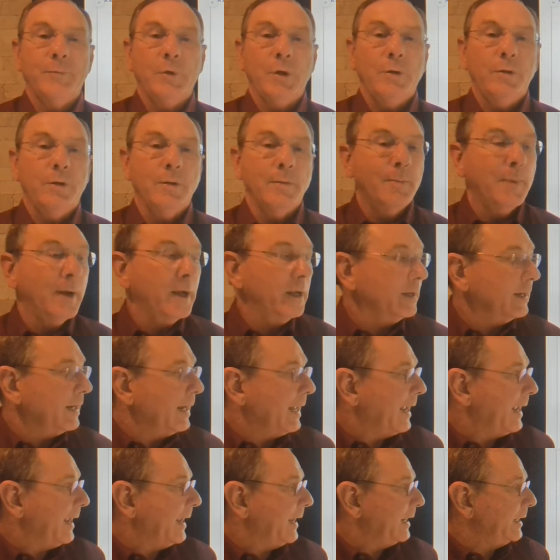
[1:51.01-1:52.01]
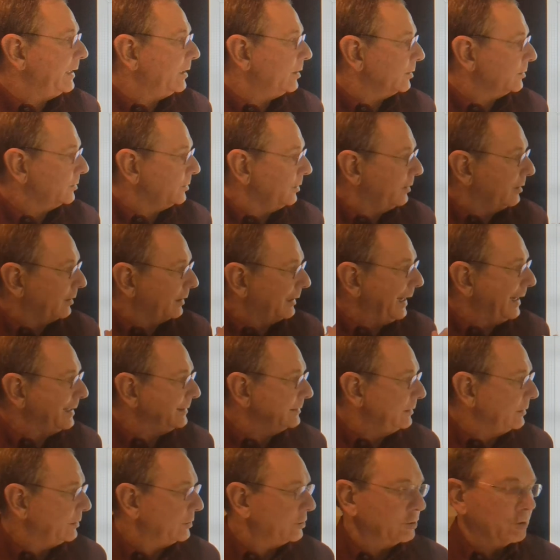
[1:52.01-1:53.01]
to the mud line or to the
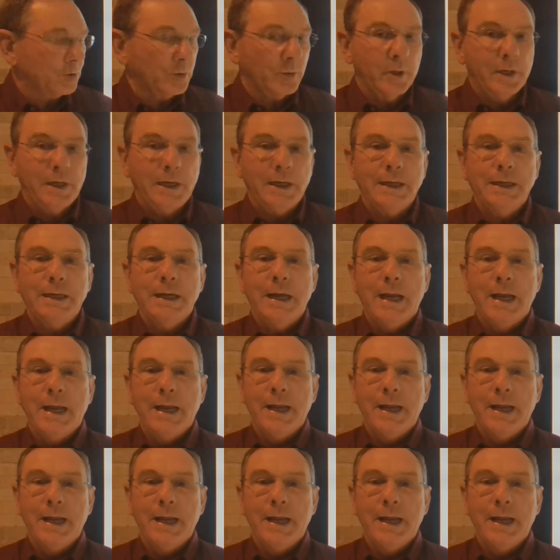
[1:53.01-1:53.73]
casing string